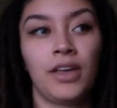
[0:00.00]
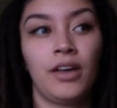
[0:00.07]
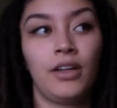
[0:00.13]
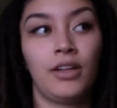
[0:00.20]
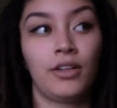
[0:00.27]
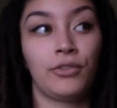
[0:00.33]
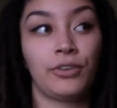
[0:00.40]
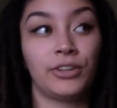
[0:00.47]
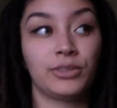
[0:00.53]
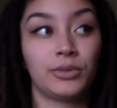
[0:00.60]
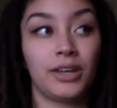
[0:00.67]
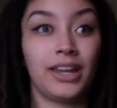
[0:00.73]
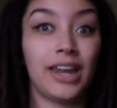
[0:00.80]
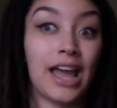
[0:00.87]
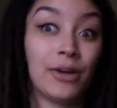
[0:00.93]
the first
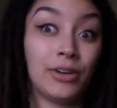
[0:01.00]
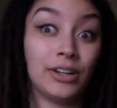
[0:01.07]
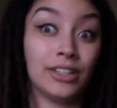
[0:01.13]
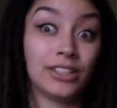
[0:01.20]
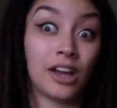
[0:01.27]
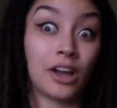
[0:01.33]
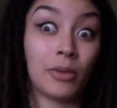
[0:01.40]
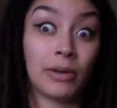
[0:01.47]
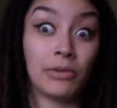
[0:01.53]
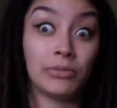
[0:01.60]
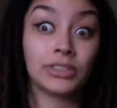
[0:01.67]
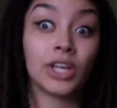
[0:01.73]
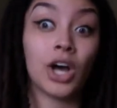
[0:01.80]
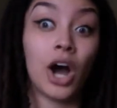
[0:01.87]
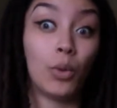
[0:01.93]
one I want to talk about
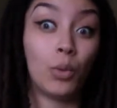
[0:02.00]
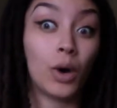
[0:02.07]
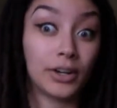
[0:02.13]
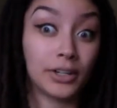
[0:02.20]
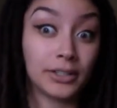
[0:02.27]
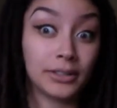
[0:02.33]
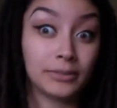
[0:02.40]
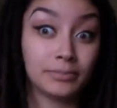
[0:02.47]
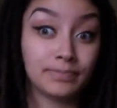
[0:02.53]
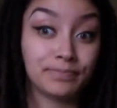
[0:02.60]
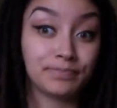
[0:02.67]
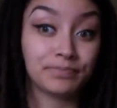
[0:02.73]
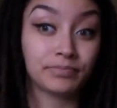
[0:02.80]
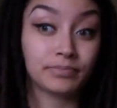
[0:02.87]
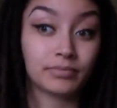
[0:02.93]
was hot water,
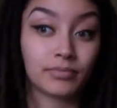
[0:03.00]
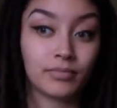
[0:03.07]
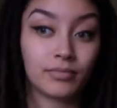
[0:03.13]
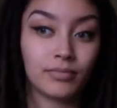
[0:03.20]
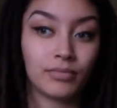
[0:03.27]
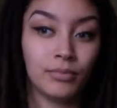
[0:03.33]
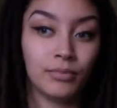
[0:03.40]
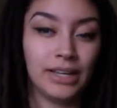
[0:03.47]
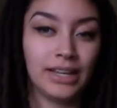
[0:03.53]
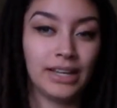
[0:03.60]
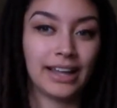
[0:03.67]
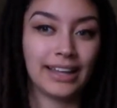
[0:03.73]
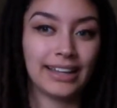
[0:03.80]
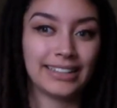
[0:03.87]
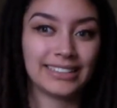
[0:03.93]

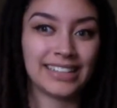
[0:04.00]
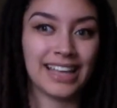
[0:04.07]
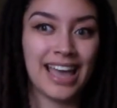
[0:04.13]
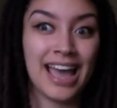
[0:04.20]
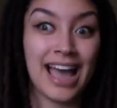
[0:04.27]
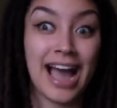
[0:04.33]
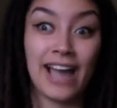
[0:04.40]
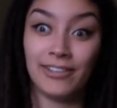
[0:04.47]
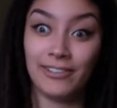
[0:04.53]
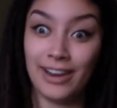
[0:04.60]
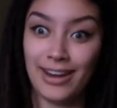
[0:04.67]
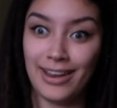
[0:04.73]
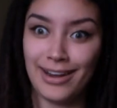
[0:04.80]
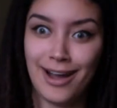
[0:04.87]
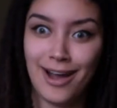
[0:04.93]
because I ran
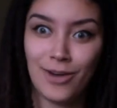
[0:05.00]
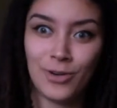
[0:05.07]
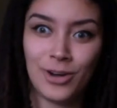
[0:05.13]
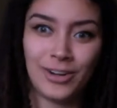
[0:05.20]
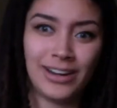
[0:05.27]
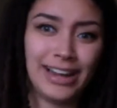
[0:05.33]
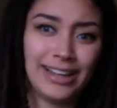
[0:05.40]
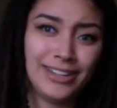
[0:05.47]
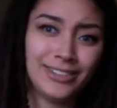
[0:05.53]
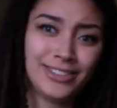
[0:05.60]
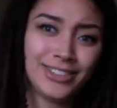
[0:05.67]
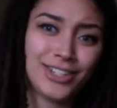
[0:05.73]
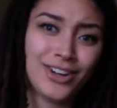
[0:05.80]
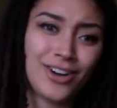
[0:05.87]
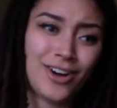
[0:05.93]
out of hot water. I
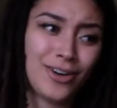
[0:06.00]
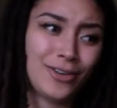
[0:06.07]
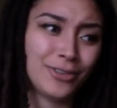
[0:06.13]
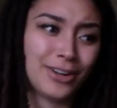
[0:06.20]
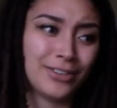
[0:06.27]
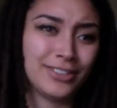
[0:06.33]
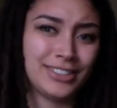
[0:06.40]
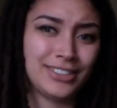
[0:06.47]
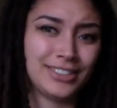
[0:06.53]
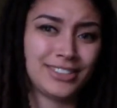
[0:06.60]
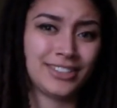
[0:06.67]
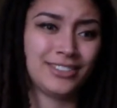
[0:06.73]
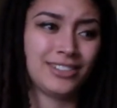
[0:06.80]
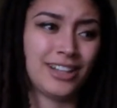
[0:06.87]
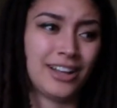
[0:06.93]
used it all when I was
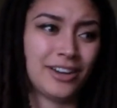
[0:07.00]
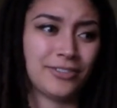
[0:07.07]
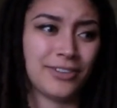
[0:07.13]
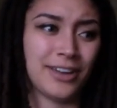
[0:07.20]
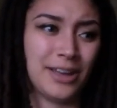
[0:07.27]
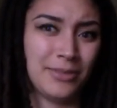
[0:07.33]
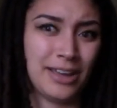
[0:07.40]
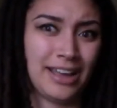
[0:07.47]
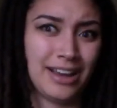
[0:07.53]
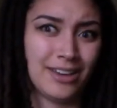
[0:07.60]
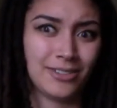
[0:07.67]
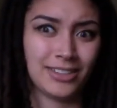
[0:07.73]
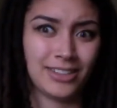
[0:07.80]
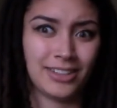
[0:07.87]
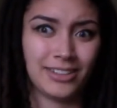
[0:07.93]
clarifying my
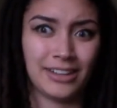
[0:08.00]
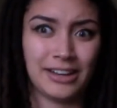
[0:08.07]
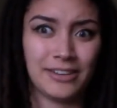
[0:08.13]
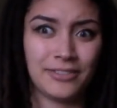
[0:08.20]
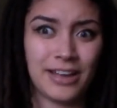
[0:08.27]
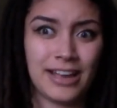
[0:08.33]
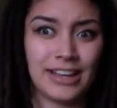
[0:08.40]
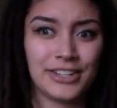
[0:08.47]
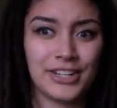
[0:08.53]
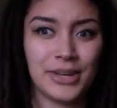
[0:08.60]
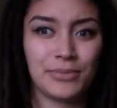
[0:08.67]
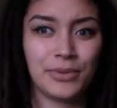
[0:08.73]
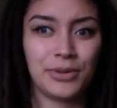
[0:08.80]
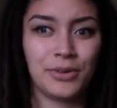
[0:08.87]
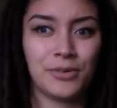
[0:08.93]
hair with the clarifying
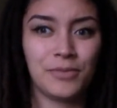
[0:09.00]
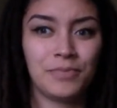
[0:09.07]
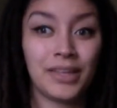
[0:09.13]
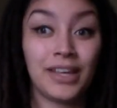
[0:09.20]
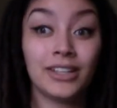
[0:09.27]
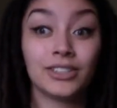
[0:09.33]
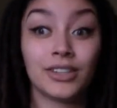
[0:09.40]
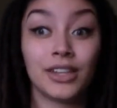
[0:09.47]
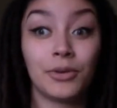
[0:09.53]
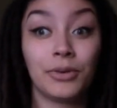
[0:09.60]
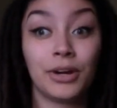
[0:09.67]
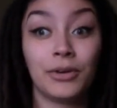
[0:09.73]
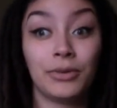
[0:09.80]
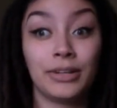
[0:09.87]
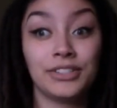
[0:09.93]
shampoo. So then when
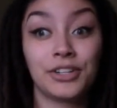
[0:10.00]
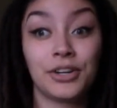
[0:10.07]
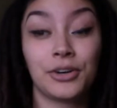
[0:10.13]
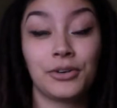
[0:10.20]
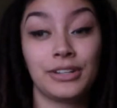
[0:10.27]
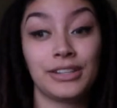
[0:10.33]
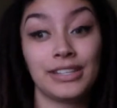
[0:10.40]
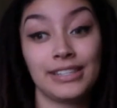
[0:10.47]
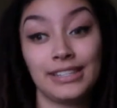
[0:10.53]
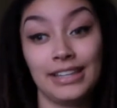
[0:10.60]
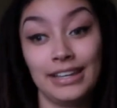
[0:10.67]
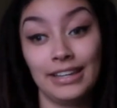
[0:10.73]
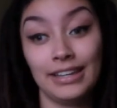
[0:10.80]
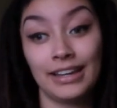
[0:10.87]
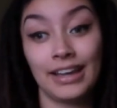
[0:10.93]
I went to go to the
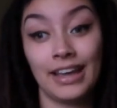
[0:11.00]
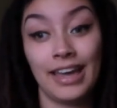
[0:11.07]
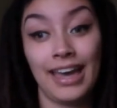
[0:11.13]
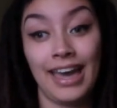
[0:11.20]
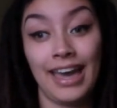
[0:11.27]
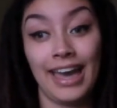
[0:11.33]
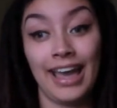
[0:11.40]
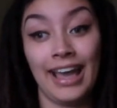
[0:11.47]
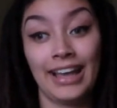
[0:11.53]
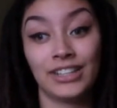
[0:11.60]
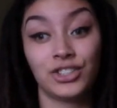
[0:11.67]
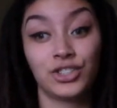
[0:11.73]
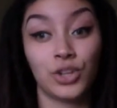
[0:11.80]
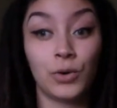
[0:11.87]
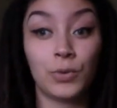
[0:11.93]
sink and
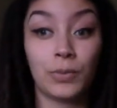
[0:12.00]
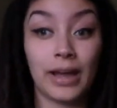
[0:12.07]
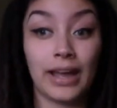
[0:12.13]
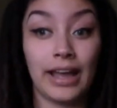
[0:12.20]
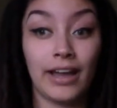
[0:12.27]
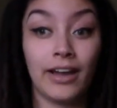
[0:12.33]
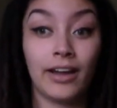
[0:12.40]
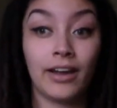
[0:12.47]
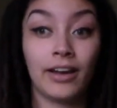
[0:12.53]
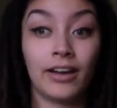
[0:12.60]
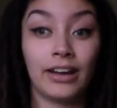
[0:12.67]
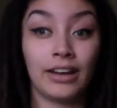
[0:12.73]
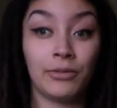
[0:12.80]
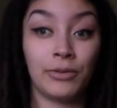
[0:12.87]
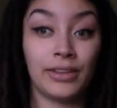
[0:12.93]
soak my hair
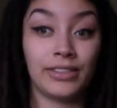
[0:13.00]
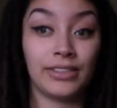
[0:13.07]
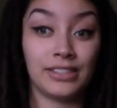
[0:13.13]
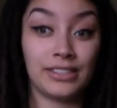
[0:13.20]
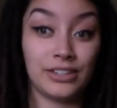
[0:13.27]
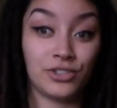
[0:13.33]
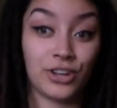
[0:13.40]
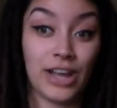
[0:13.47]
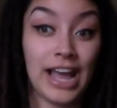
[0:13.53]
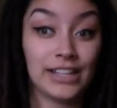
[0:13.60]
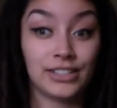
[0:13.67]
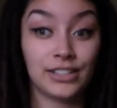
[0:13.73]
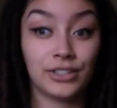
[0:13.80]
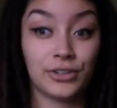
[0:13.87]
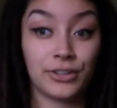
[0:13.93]
with the citric
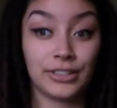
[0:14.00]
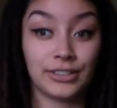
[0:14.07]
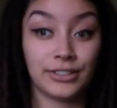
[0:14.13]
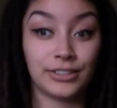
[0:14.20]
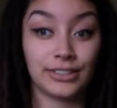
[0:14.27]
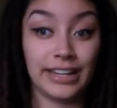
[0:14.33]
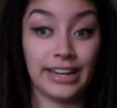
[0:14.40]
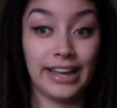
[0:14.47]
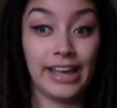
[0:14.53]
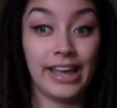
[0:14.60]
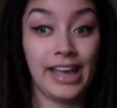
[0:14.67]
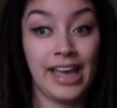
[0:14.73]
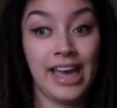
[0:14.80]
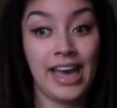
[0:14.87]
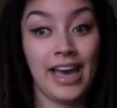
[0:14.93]
acid crystals in it,
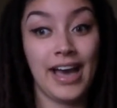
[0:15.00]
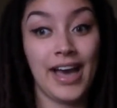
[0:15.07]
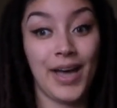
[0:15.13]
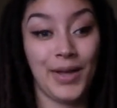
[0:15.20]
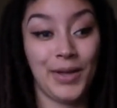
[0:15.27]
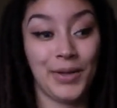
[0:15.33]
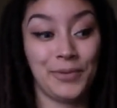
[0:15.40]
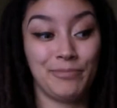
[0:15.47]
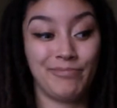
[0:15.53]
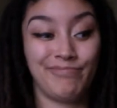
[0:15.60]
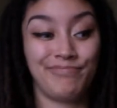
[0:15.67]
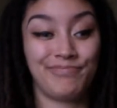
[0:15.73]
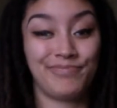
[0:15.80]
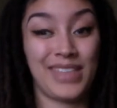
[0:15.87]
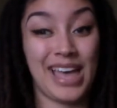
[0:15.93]
I
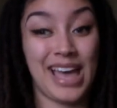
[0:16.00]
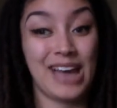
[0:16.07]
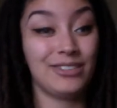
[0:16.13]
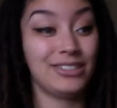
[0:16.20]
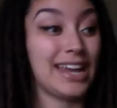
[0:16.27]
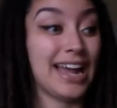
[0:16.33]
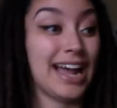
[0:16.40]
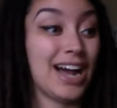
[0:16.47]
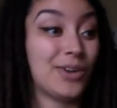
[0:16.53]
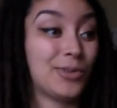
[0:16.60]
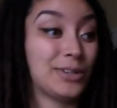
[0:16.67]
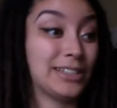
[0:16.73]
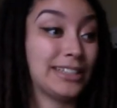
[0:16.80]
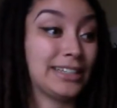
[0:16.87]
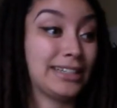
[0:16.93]
was out of hot
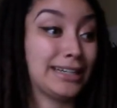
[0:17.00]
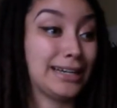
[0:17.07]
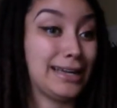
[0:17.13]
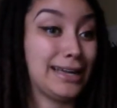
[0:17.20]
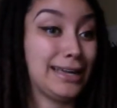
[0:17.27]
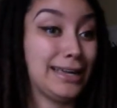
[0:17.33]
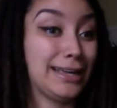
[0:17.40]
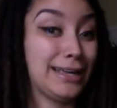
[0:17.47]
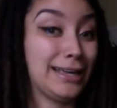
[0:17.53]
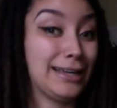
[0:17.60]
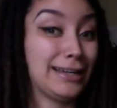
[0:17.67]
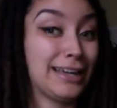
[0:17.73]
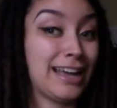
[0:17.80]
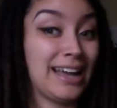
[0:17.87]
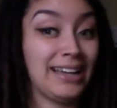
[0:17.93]
water.
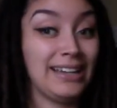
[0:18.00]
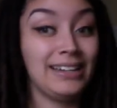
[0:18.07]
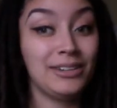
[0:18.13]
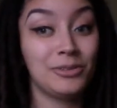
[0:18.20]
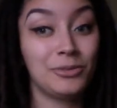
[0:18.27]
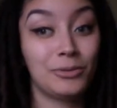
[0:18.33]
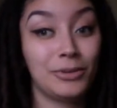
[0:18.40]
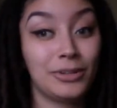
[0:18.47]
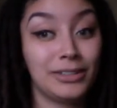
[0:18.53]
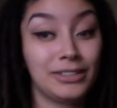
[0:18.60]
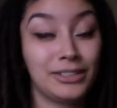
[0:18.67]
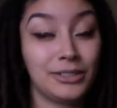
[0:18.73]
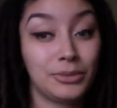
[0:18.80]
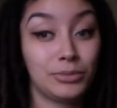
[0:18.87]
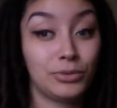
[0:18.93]
And I didn't want
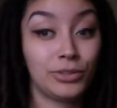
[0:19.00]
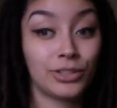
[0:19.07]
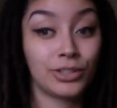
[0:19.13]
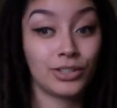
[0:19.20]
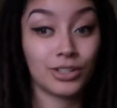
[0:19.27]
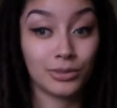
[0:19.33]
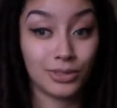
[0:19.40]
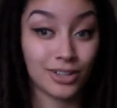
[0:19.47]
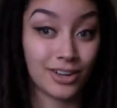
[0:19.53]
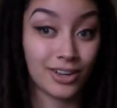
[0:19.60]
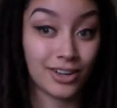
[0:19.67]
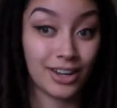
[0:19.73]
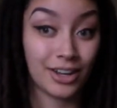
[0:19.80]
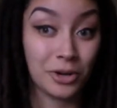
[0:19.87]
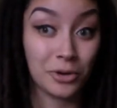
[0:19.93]
to put clothes
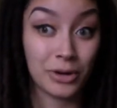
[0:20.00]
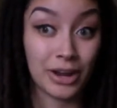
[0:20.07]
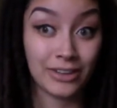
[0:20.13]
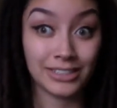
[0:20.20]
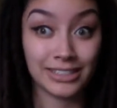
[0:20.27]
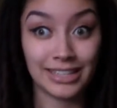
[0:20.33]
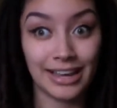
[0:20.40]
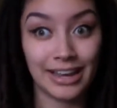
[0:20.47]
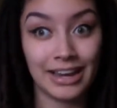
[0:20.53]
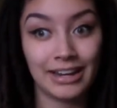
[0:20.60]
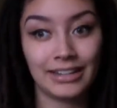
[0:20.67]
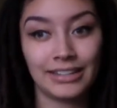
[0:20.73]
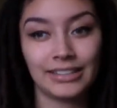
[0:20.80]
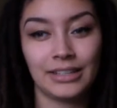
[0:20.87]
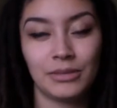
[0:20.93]
on and go
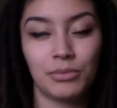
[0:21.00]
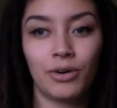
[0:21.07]
downstairs and